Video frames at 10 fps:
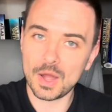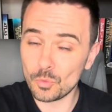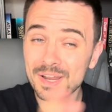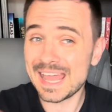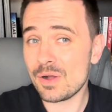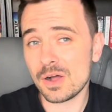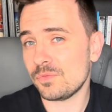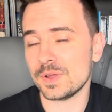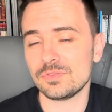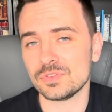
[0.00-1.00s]
We're now
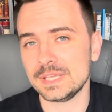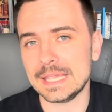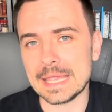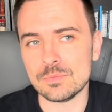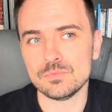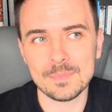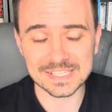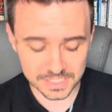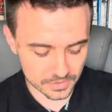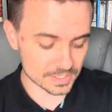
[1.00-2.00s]
halfway through the year.
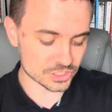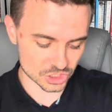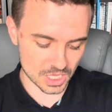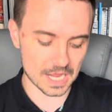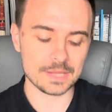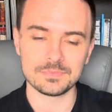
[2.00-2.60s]
It's currently July,